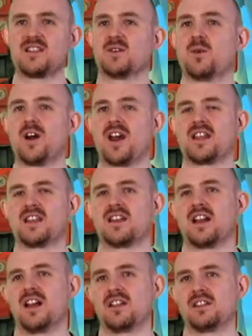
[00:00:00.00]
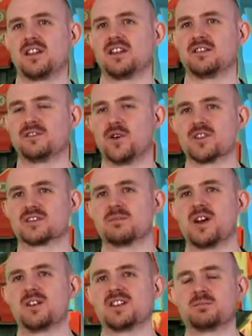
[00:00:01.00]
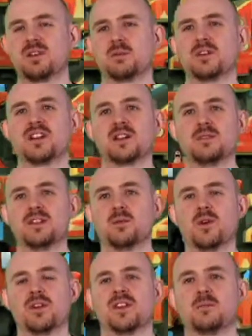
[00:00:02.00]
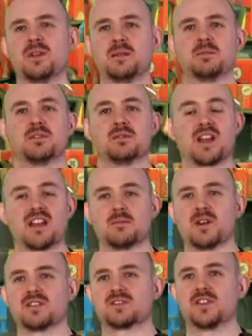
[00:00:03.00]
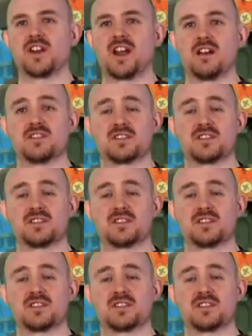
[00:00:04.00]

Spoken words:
Either way, I think Forts mode is probably going to be the one that people get the most fun